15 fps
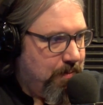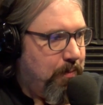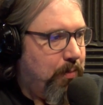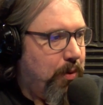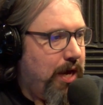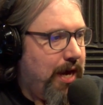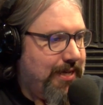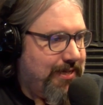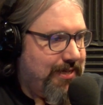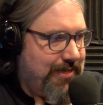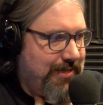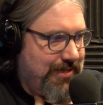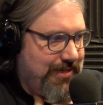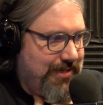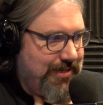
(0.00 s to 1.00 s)
but
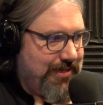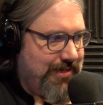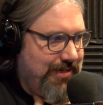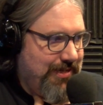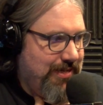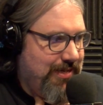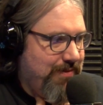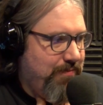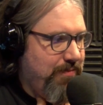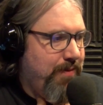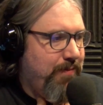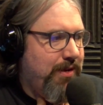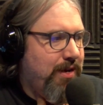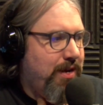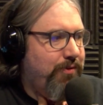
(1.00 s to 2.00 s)

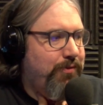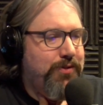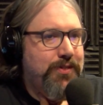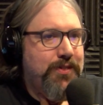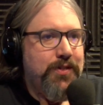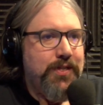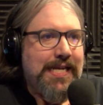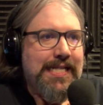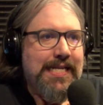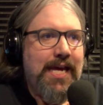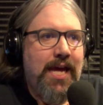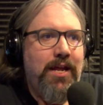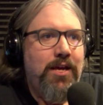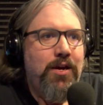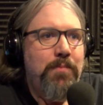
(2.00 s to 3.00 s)
maybe not doesn't look like the
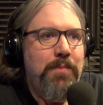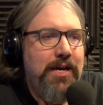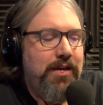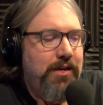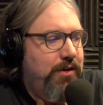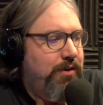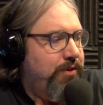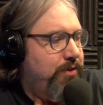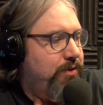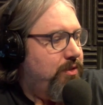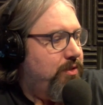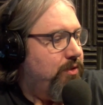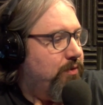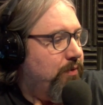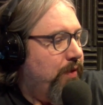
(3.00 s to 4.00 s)
Kenny Omega you're used
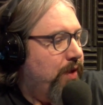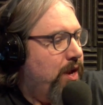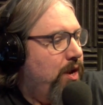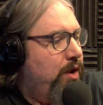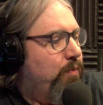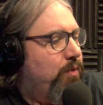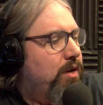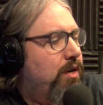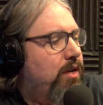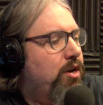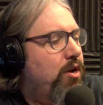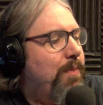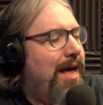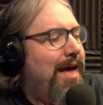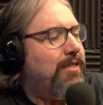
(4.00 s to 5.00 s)
to. We're going to
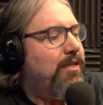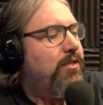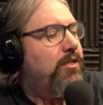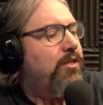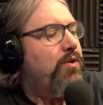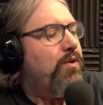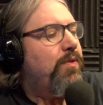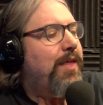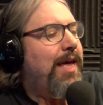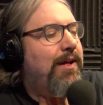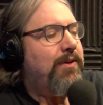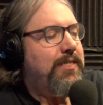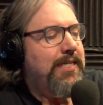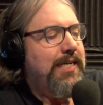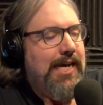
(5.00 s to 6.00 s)
go back to two
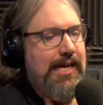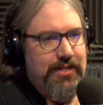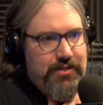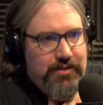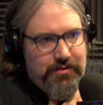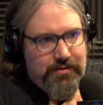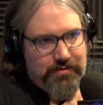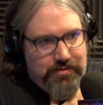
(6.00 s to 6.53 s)
thousand eight.